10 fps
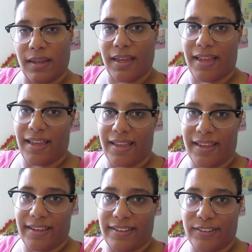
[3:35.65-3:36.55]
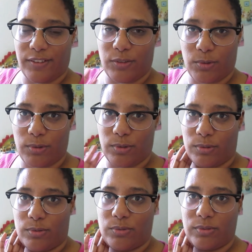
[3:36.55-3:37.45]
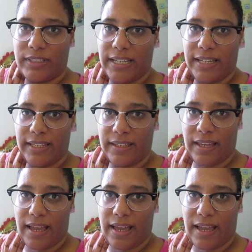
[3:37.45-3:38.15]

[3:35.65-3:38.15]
Hi, so today